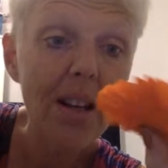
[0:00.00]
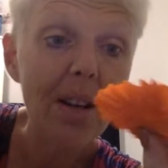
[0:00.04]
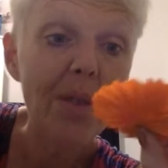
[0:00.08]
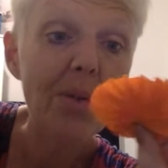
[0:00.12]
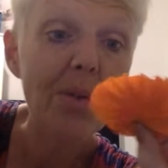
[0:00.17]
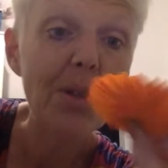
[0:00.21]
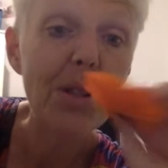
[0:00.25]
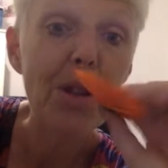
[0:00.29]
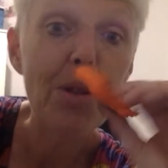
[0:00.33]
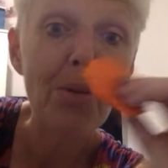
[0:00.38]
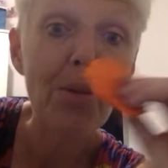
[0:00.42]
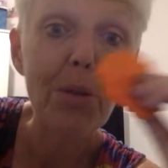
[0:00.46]
I
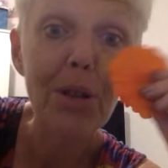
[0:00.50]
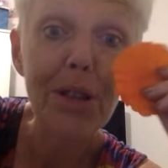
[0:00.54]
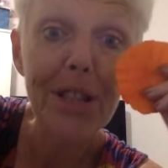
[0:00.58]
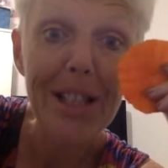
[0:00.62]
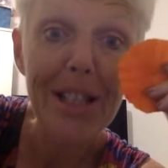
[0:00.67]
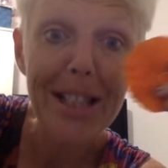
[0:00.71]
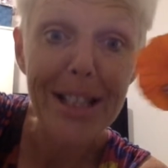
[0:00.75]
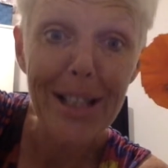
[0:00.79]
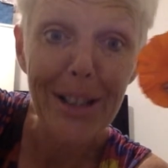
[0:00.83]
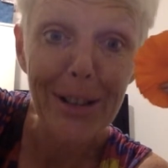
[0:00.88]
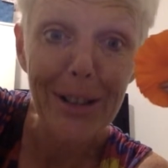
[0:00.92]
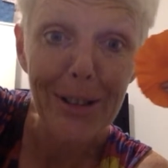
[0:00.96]
was thrilled to
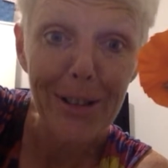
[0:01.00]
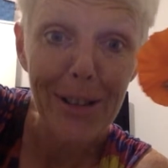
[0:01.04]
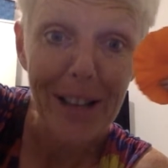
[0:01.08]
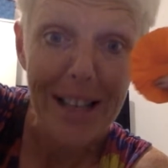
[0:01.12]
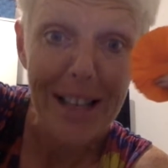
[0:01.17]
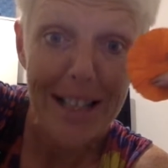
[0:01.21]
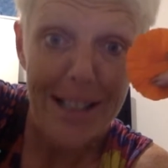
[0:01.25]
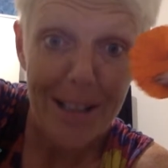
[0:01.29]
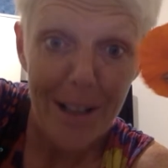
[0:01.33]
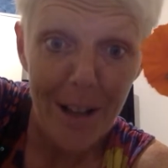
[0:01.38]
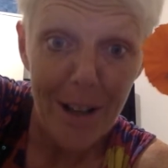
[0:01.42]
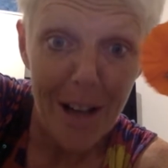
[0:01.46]
tell you
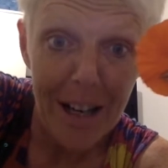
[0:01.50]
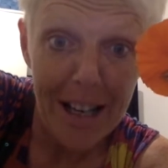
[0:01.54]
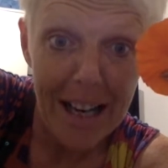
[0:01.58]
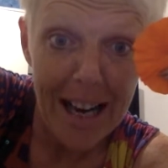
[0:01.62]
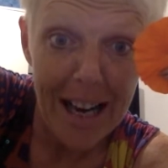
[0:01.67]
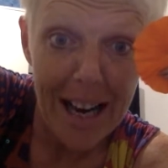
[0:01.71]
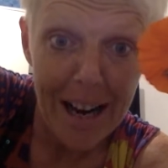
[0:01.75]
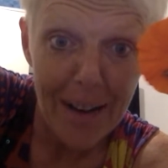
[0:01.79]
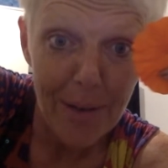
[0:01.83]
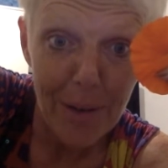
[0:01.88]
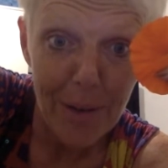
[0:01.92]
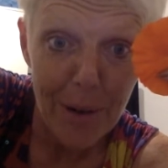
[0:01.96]
guys, look, I
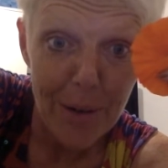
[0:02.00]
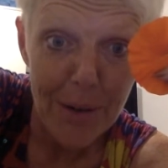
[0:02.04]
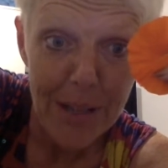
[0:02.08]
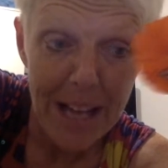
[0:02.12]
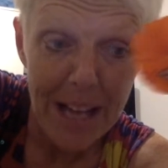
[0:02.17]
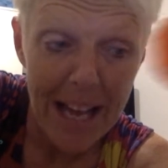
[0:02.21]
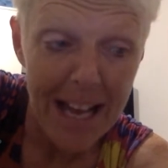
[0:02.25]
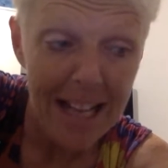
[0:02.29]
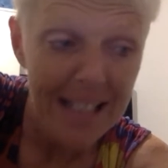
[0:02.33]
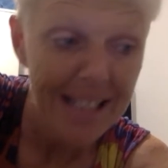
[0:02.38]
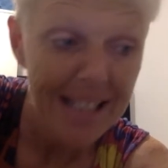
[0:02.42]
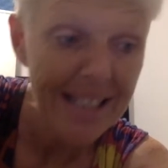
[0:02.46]
have
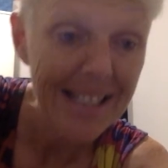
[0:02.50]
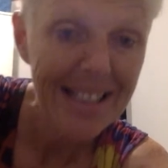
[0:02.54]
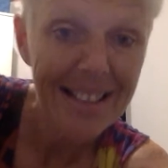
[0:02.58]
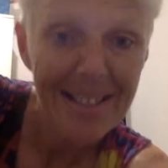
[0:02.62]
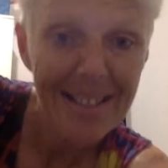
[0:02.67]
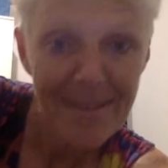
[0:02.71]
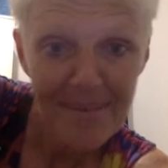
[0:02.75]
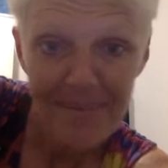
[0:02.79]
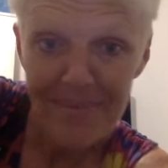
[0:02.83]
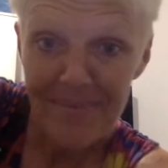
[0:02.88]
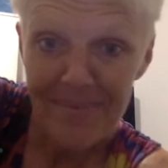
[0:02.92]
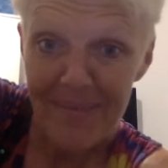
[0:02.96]
rosettes.
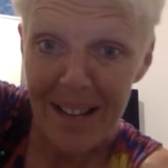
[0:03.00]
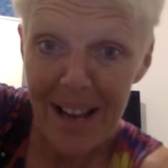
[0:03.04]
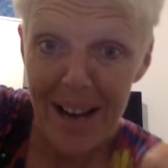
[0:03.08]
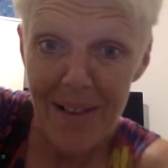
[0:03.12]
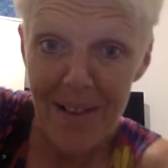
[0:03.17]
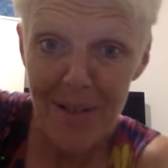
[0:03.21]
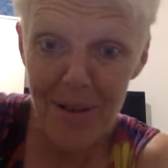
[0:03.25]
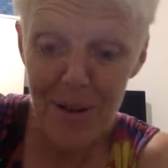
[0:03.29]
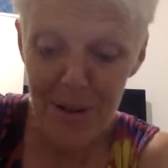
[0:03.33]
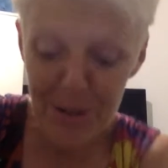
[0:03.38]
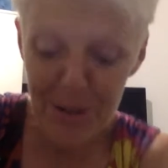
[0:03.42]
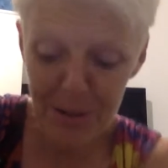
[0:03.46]
I
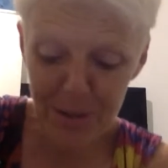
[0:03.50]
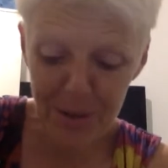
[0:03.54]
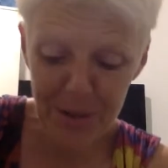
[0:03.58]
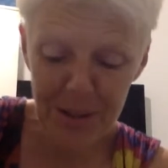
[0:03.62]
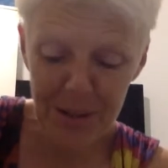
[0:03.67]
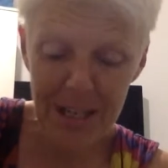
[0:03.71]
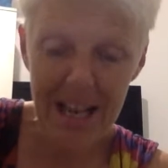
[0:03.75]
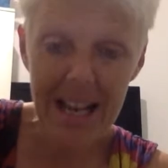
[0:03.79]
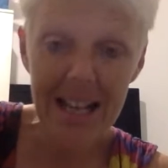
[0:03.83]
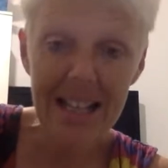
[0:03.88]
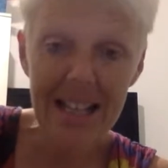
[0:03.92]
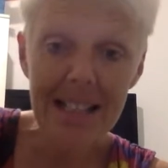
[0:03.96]
have orange
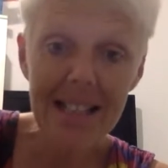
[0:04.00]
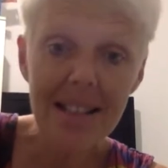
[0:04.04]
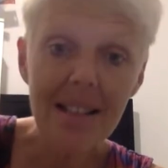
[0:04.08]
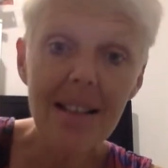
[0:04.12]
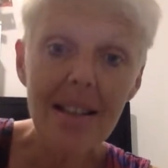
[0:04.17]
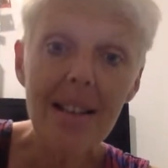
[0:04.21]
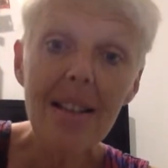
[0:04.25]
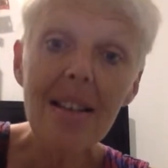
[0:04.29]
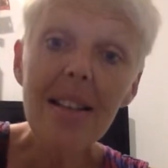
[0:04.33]
rosettes.